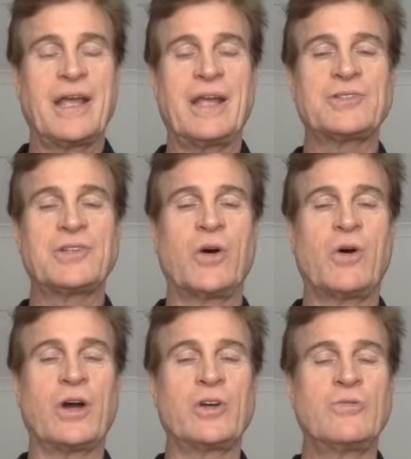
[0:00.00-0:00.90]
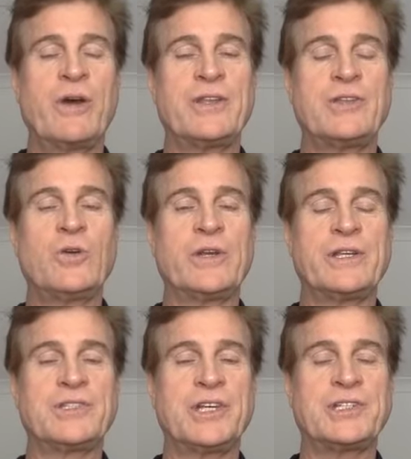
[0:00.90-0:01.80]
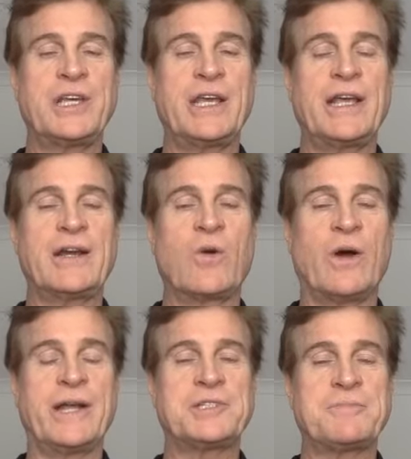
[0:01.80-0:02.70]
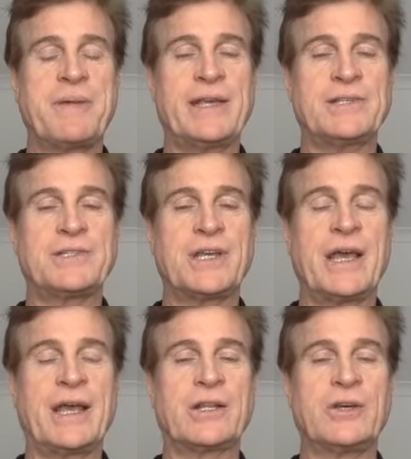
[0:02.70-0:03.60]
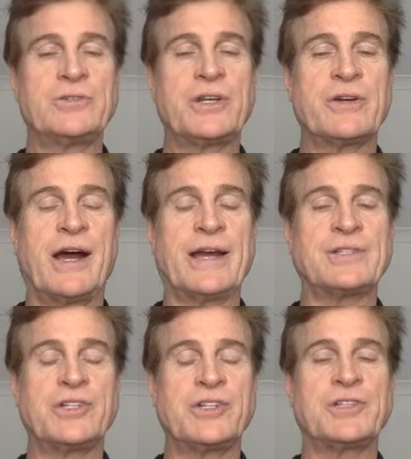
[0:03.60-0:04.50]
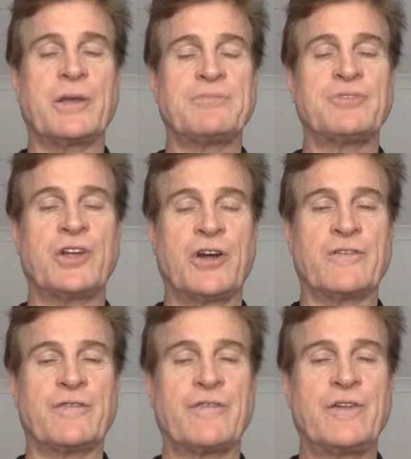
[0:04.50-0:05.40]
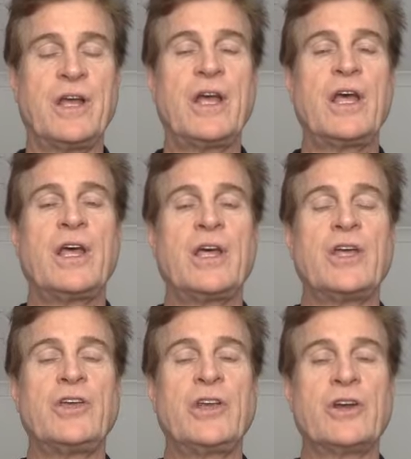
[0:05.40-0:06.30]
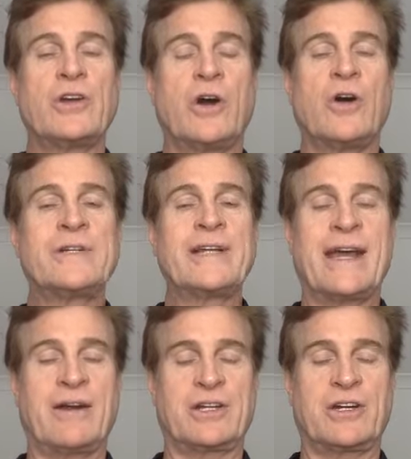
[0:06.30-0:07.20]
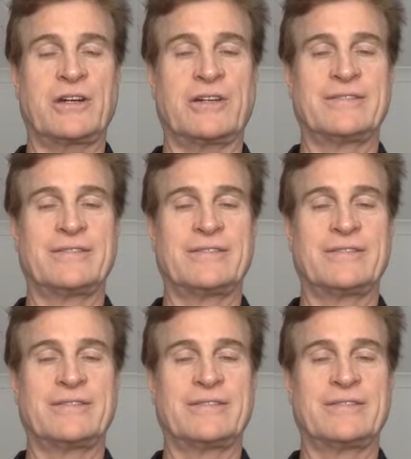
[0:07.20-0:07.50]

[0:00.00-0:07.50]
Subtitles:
And so a good way to do it is just sit in a quiet space and close your eyes and just observe your own character,